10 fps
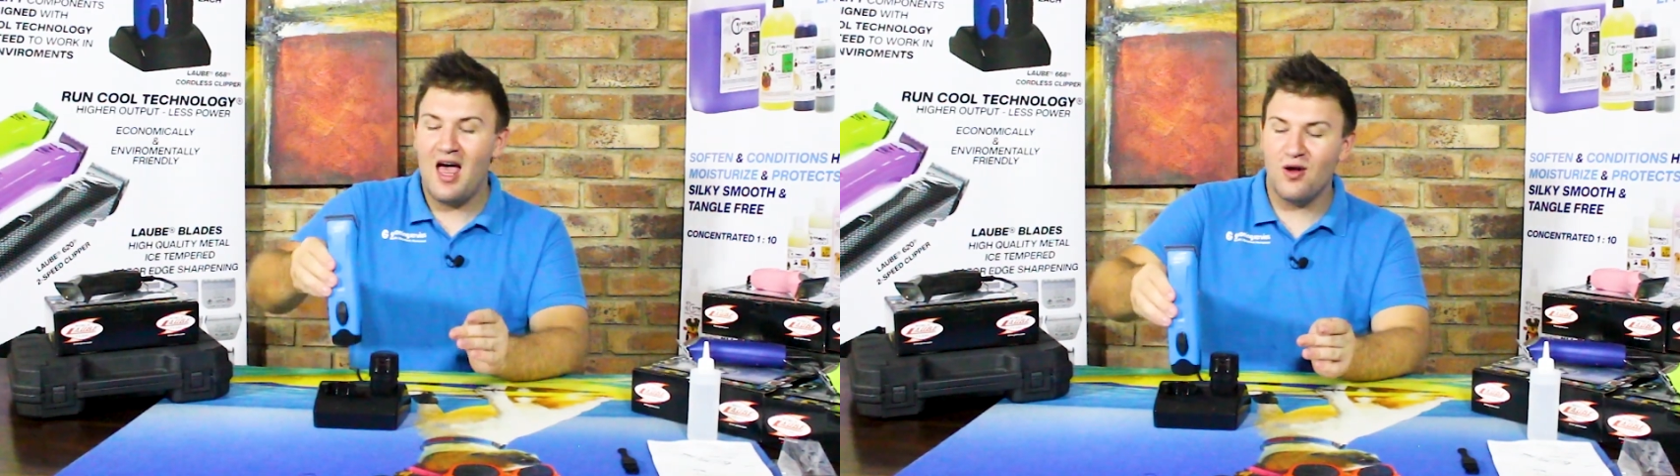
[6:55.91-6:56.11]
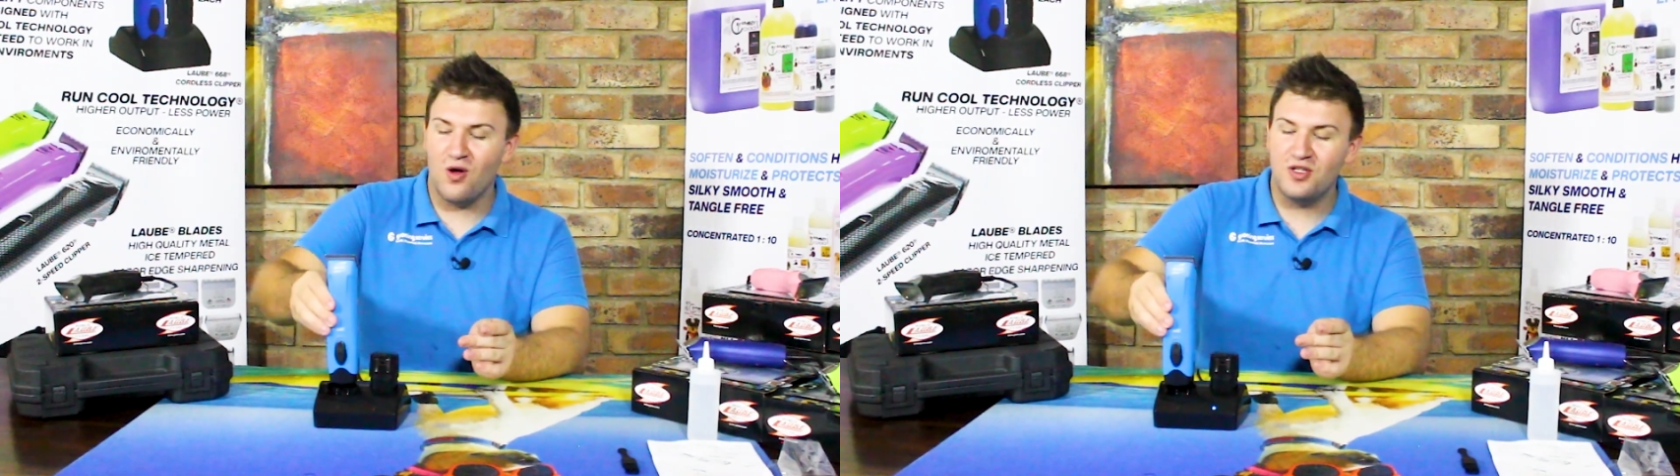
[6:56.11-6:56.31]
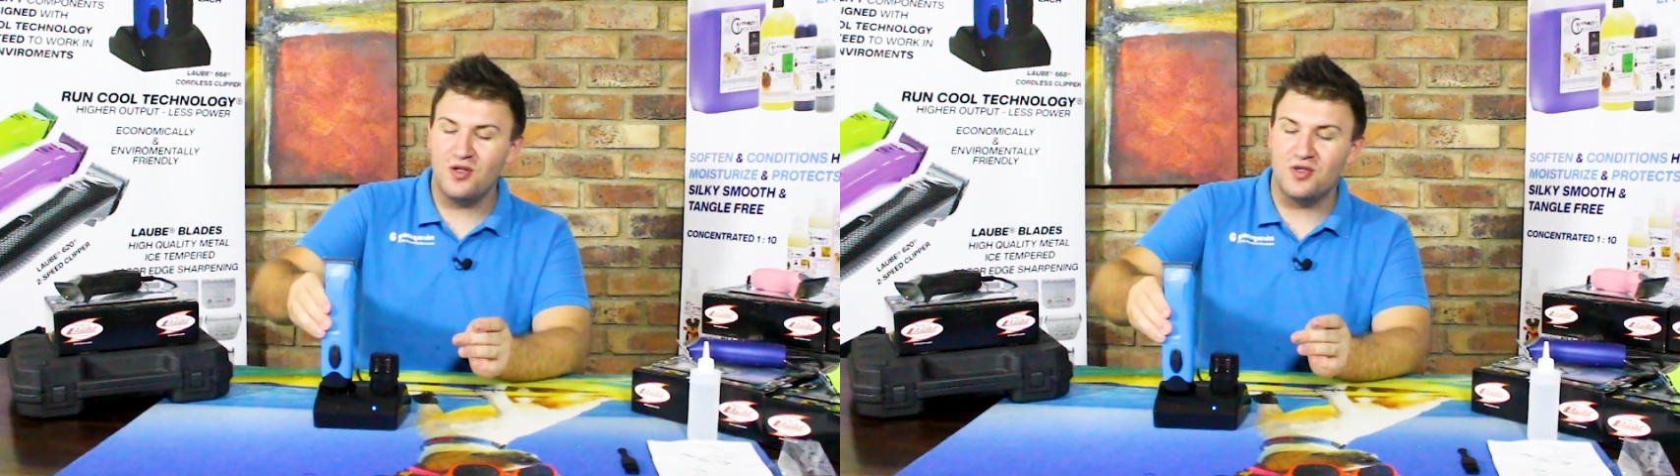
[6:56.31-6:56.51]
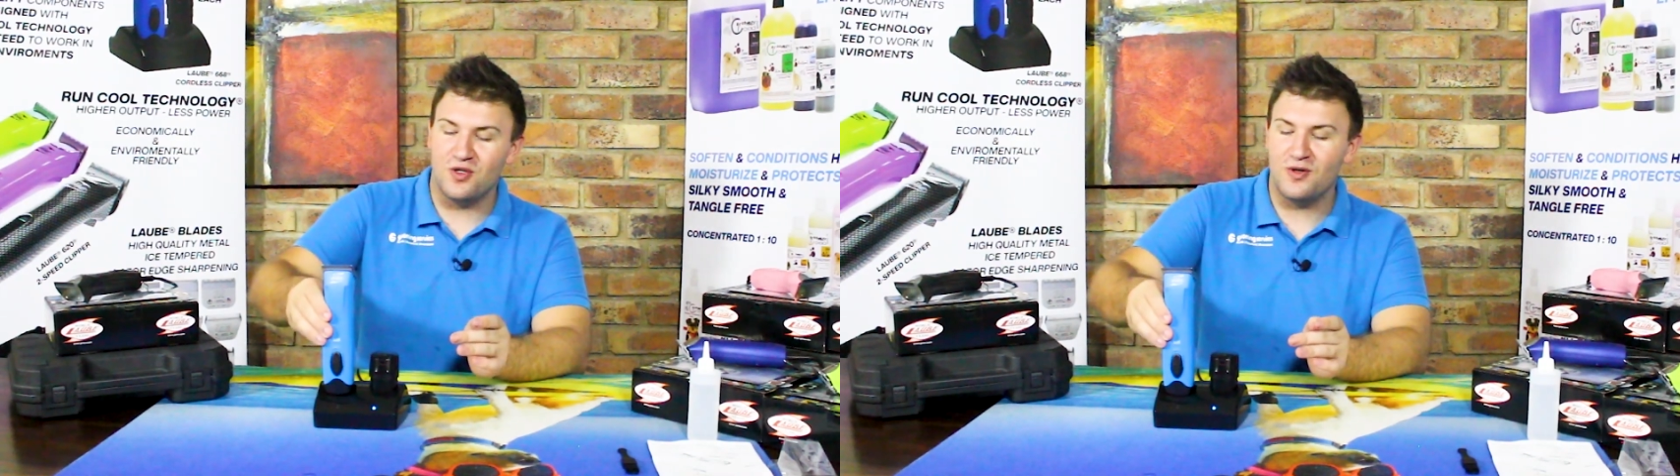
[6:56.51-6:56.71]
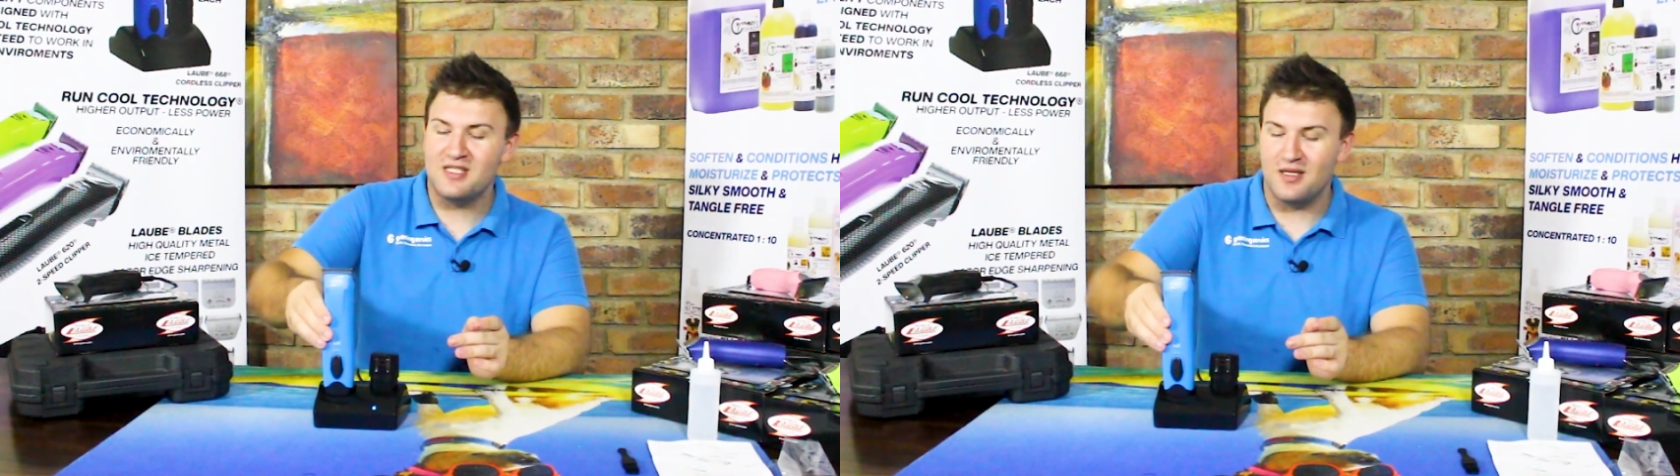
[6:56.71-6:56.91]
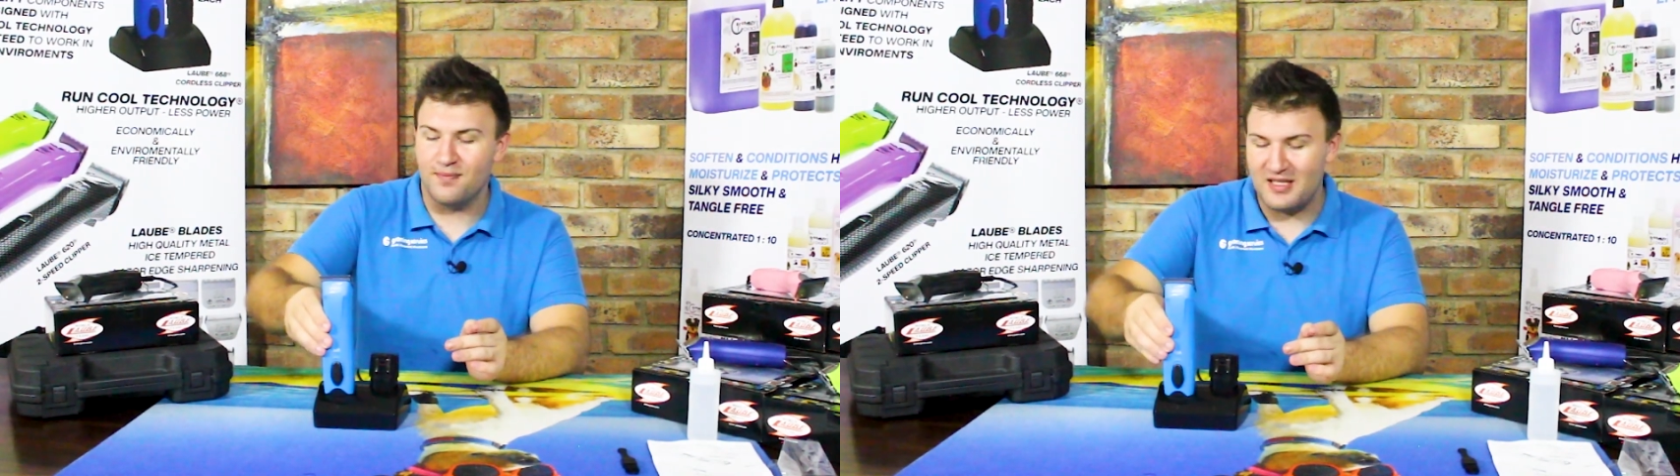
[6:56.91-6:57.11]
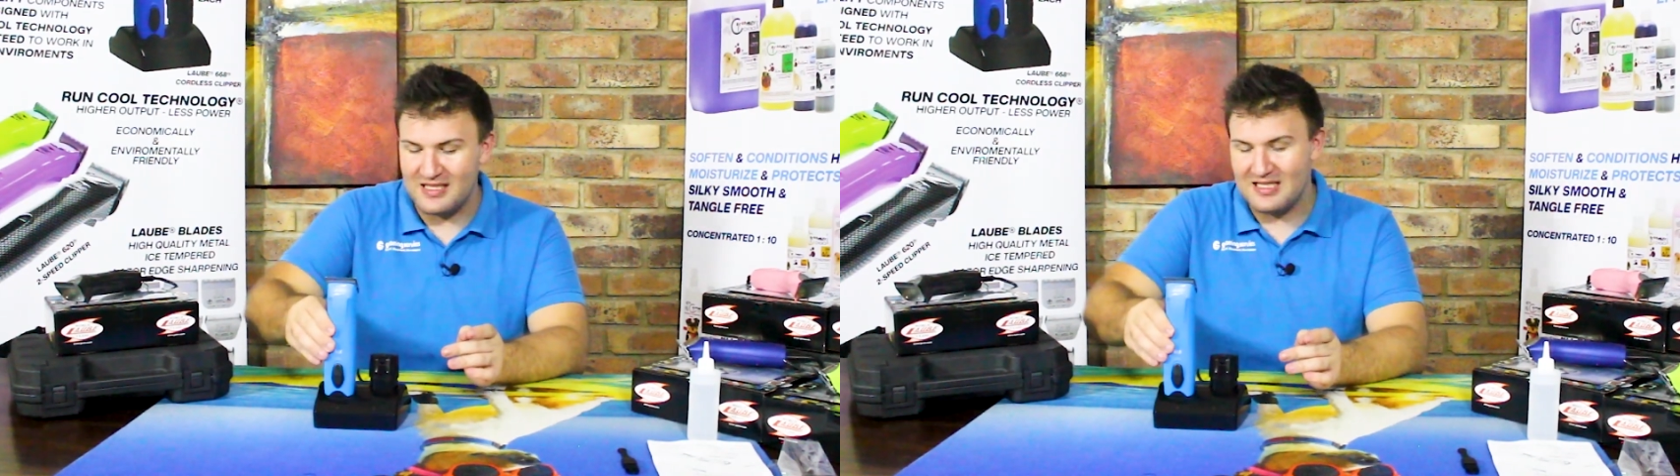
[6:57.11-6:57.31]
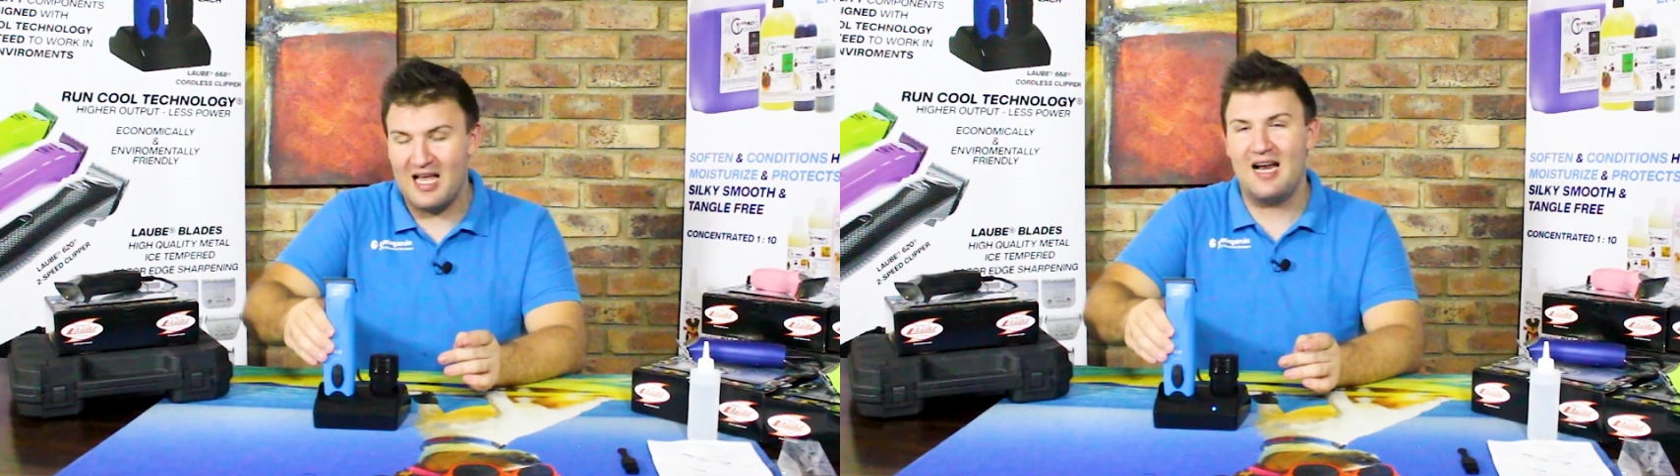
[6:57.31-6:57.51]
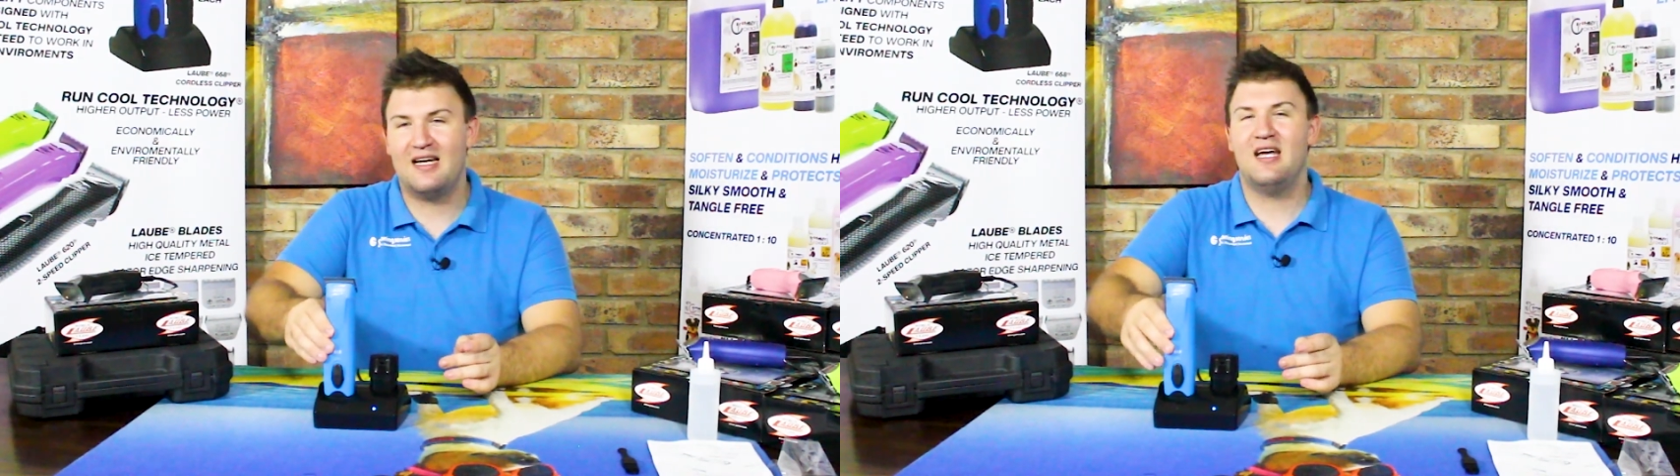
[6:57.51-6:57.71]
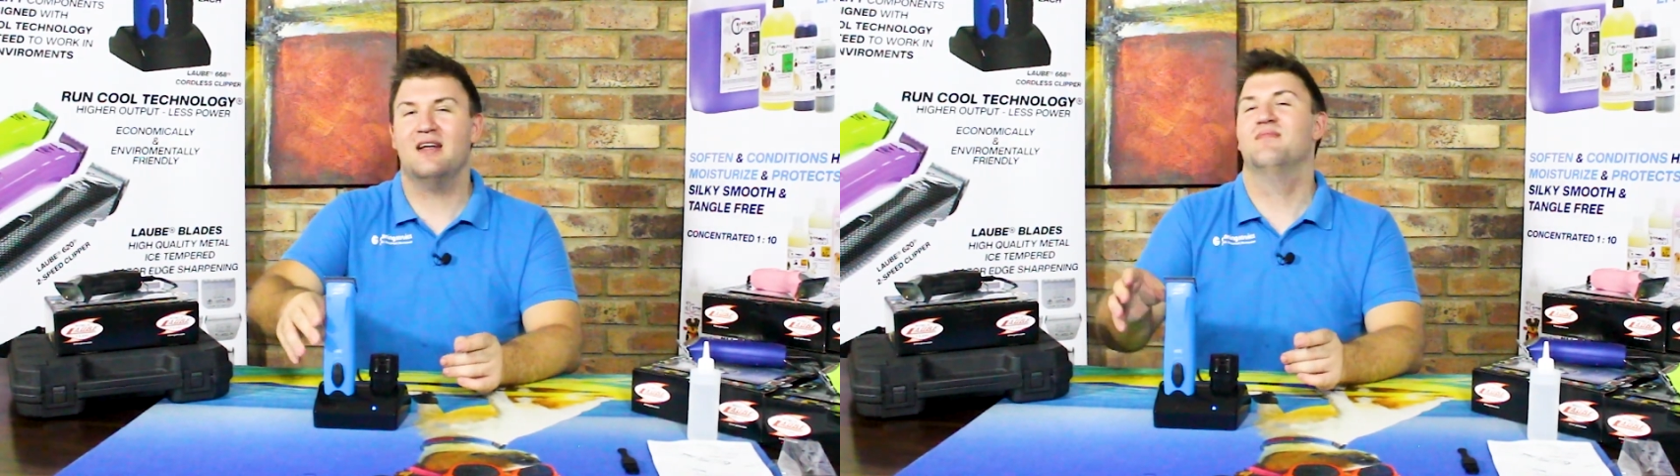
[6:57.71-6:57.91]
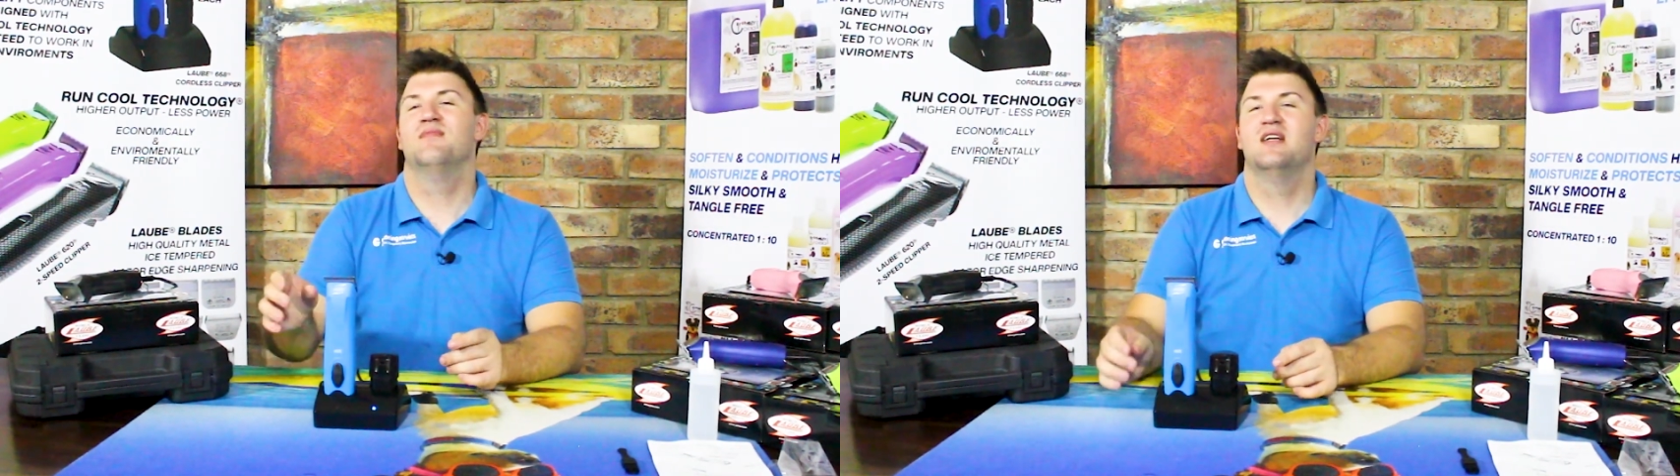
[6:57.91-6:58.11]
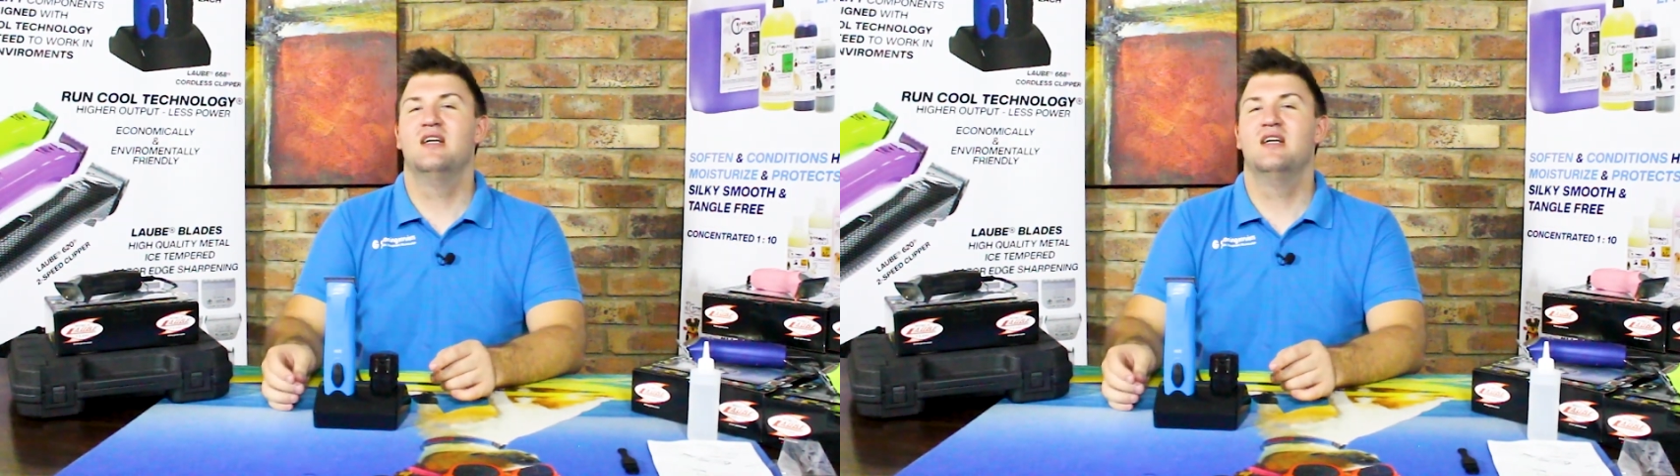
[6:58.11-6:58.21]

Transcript: and all you do is simply slide it in.